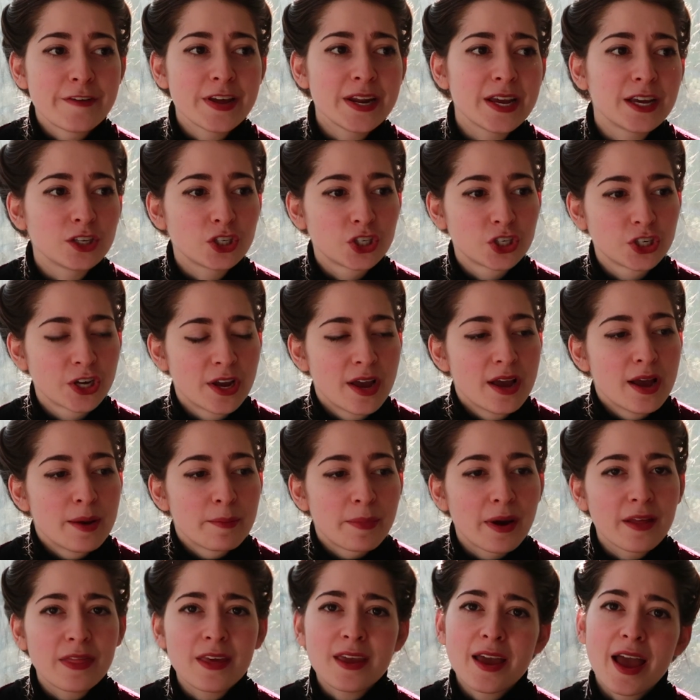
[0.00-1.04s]
finish
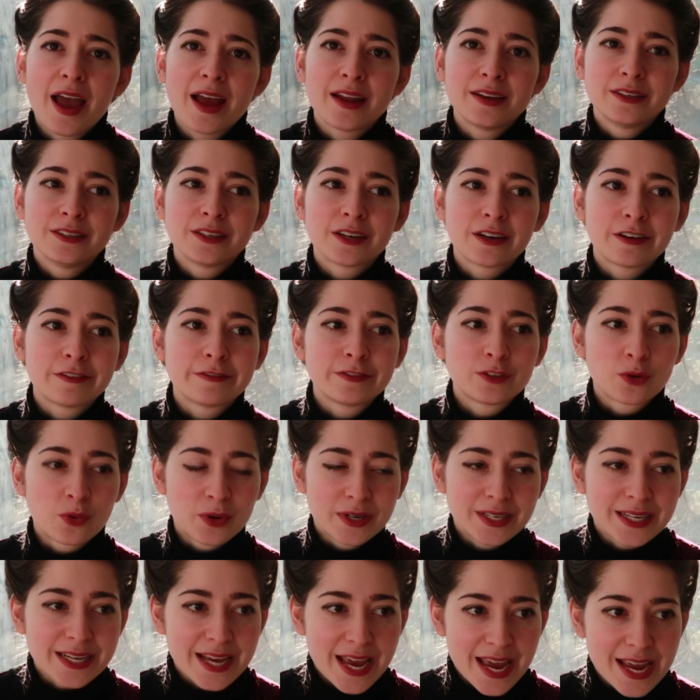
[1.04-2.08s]
by the end of
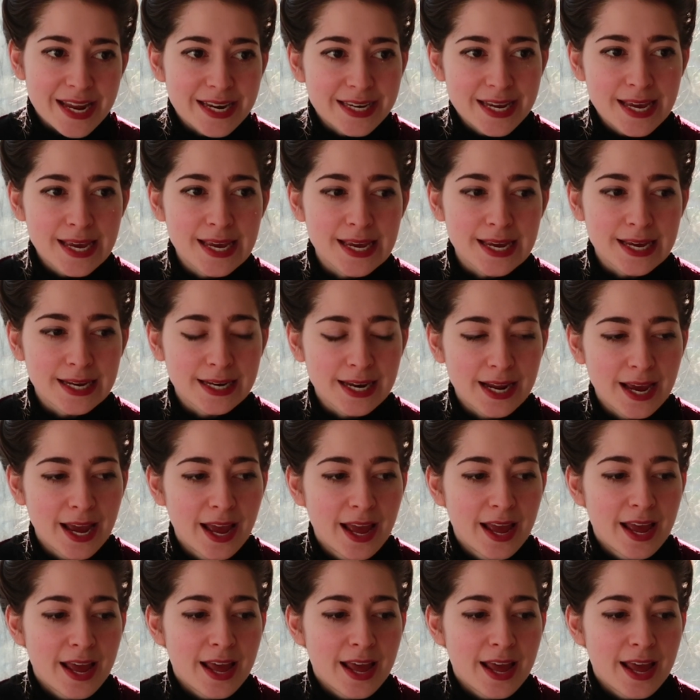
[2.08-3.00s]
2018.